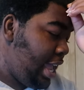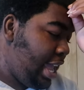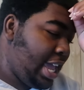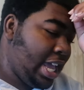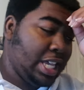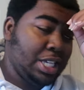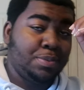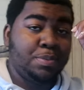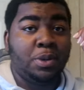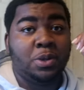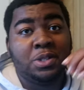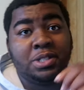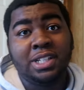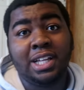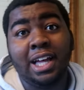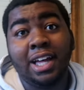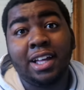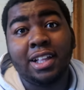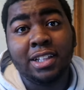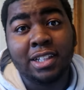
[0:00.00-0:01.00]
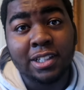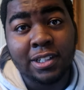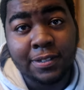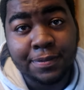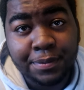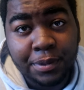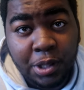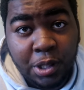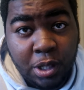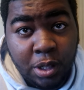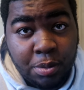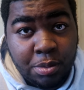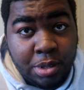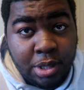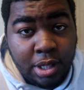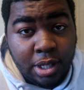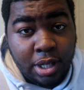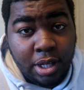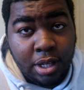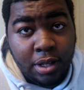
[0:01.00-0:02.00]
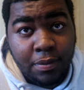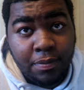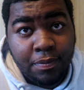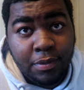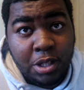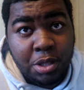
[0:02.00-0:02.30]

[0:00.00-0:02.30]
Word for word: it's most likely, you know what I'm saying?